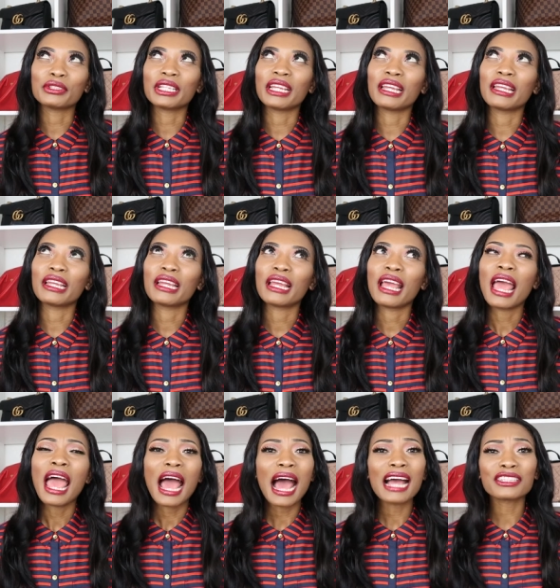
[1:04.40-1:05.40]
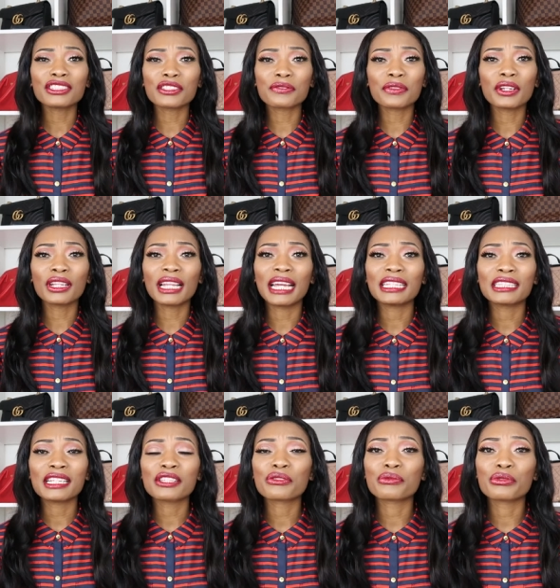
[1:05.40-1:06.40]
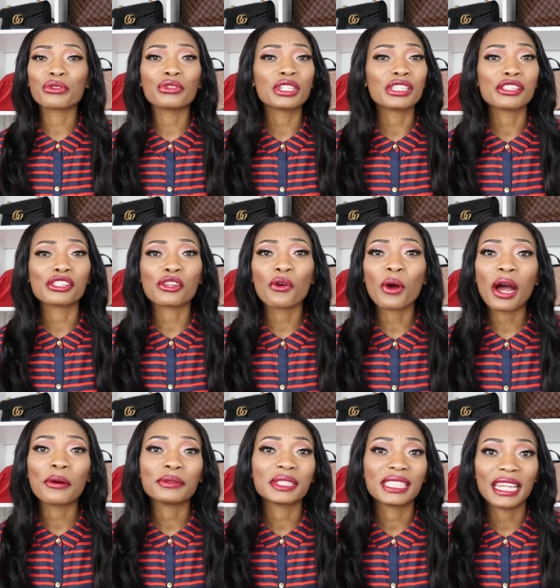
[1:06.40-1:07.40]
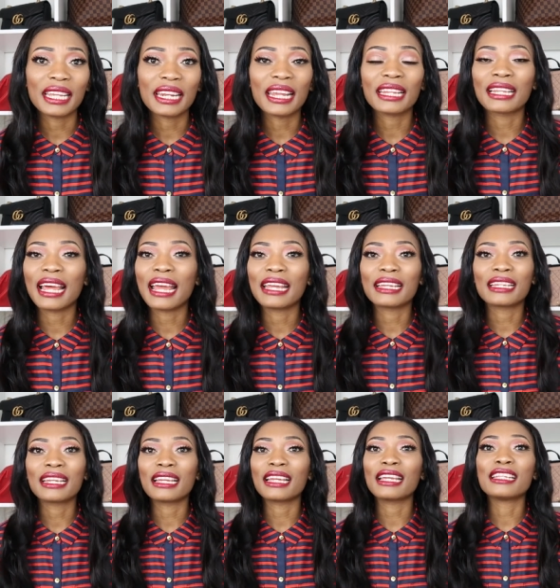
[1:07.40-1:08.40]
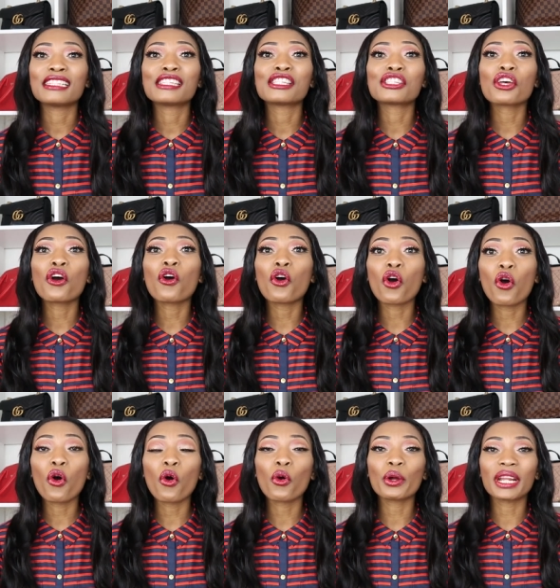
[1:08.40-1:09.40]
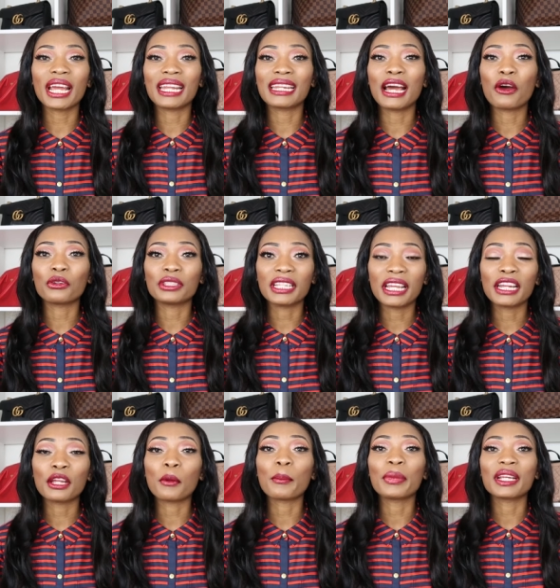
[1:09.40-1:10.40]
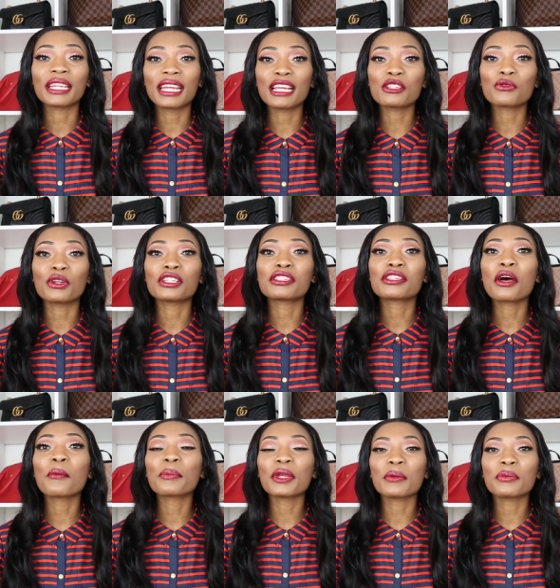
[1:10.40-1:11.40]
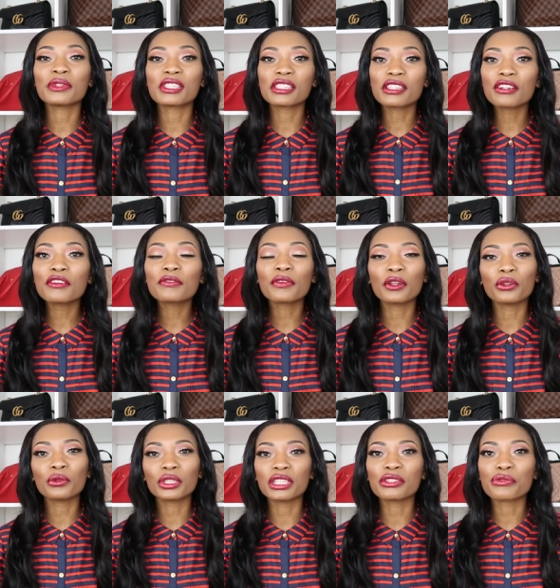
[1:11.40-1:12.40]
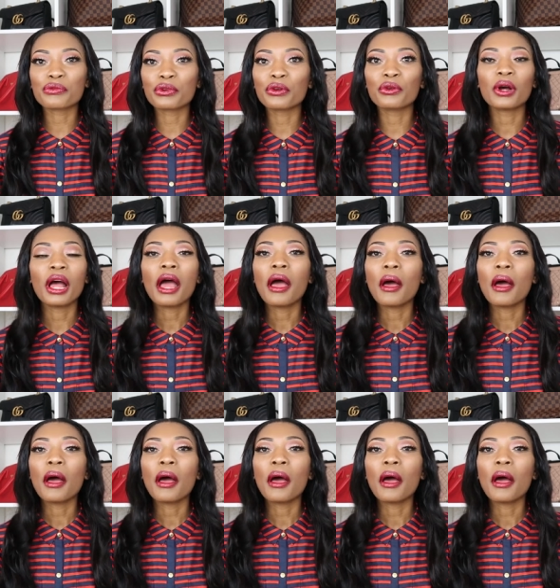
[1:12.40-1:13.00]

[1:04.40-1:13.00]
day i just feel like this rule is so outdated like it's so old and outdated but guess what some people still follow this rule